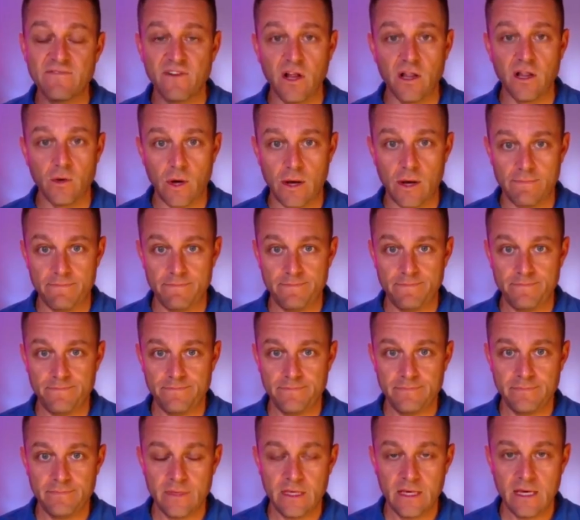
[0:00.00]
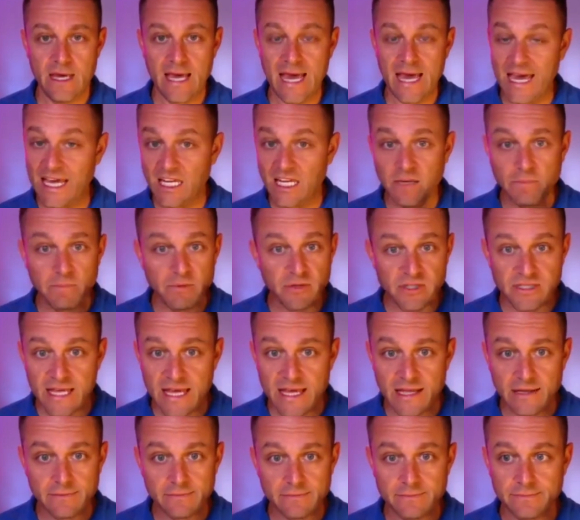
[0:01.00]
follow up?
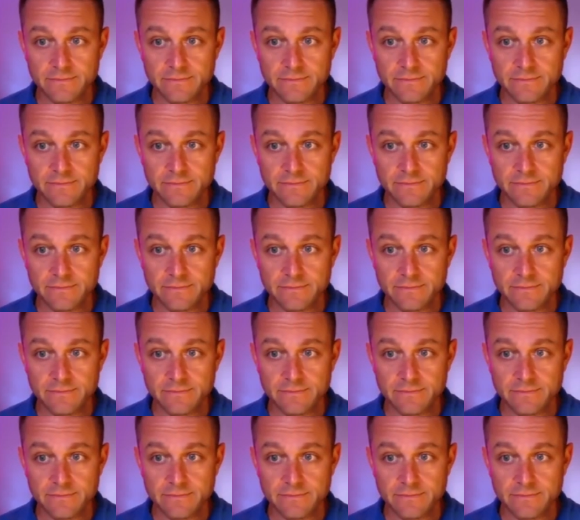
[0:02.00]
80%.